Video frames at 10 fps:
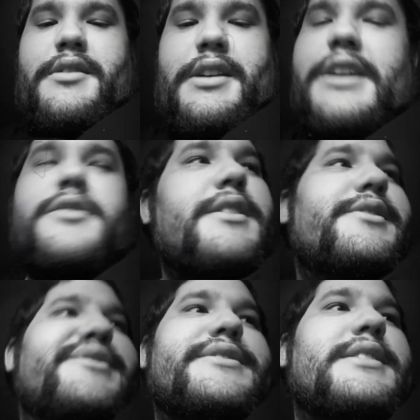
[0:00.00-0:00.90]
I try to
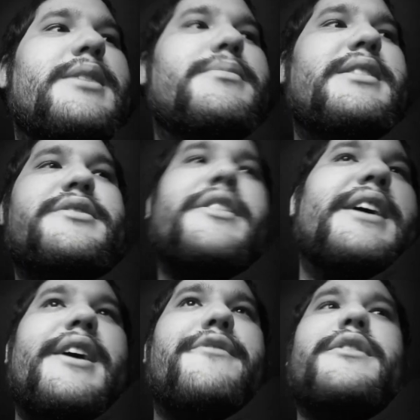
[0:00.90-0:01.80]
do the same thing. I try to
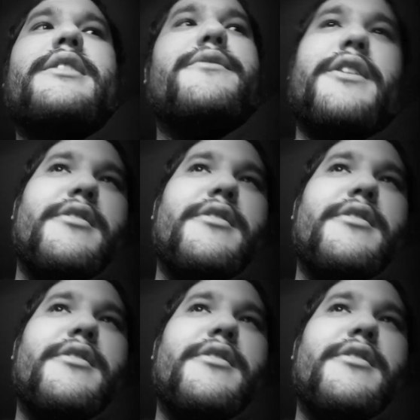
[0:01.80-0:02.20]
have fun, fuck